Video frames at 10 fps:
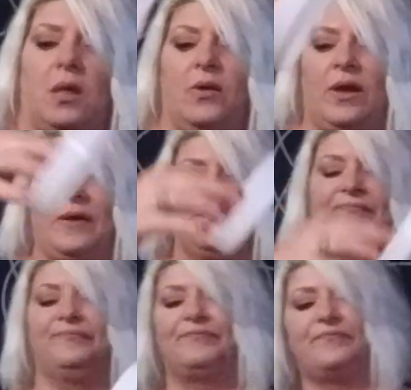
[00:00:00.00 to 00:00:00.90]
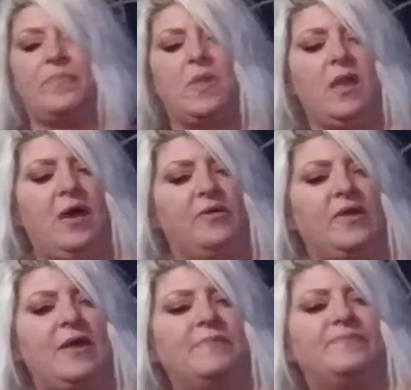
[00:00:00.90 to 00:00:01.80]
Okay, now
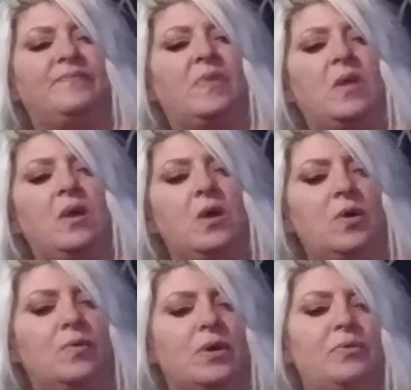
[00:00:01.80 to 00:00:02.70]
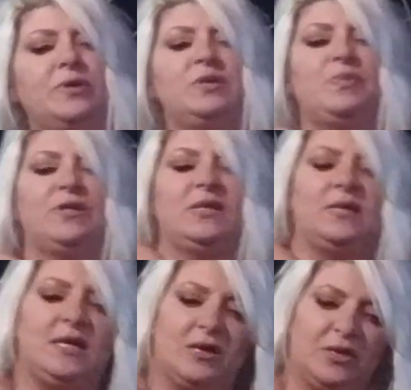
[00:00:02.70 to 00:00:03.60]
then, we're going to put the
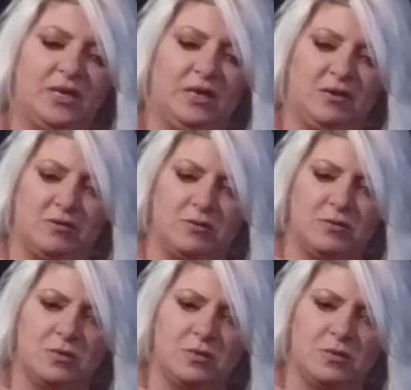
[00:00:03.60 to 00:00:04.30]
lid on here,